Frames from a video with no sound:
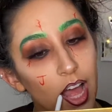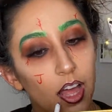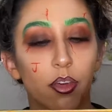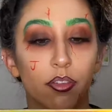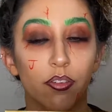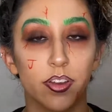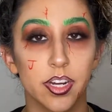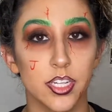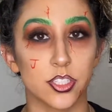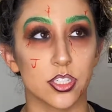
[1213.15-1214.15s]
But the very
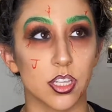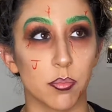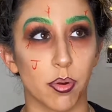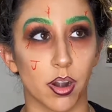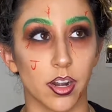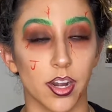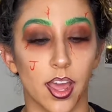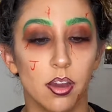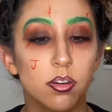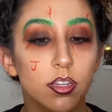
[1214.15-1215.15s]
interesting part
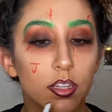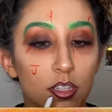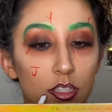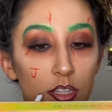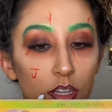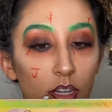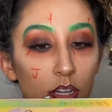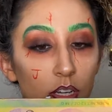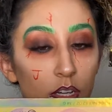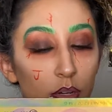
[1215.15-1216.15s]
now is
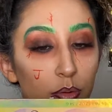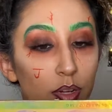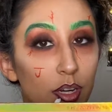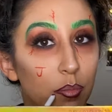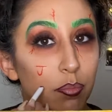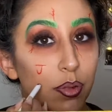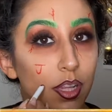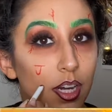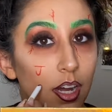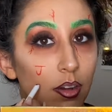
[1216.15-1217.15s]
we're gonna pull
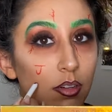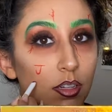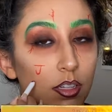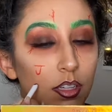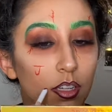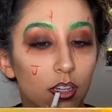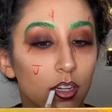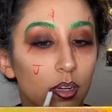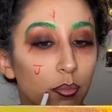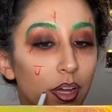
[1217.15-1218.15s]
it out and
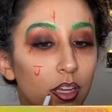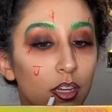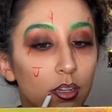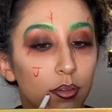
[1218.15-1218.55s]
come back in.